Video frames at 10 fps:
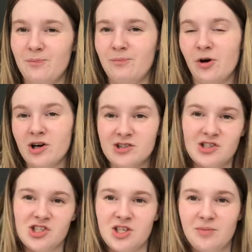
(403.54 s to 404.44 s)

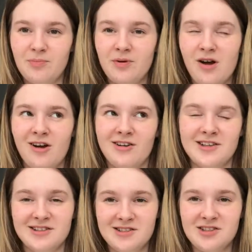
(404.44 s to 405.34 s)
partnership on
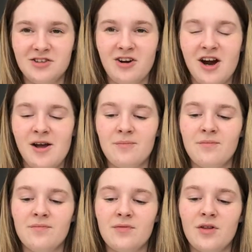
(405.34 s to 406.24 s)

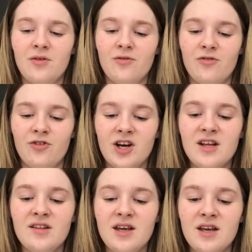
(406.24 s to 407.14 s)
Instagram,
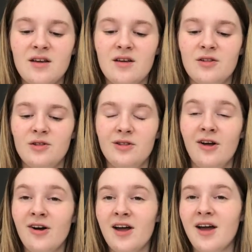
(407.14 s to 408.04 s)
really
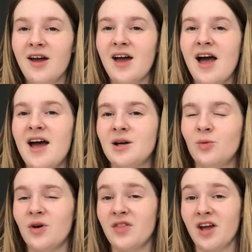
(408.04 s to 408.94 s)
look at
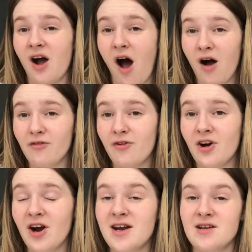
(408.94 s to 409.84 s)
what they
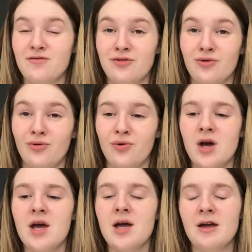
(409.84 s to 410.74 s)
offer, and if you
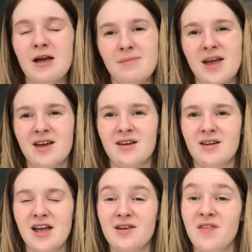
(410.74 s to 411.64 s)
can
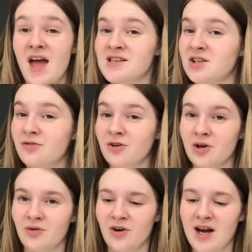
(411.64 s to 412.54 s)
make, and if they ask you for
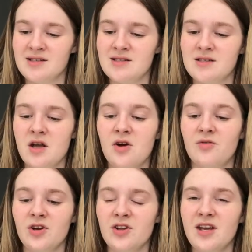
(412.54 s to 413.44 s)
your rates,
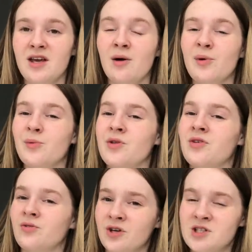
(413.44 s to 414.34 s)
really come up with
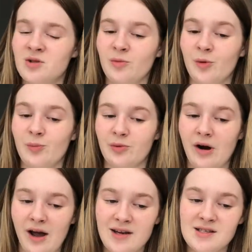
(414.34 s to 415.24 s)
a reasonable
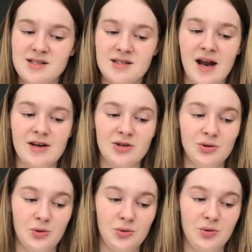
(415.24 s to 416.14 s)
price that
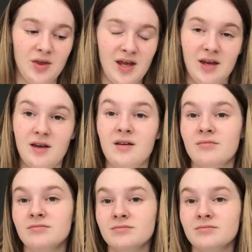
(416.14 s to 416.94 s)
you think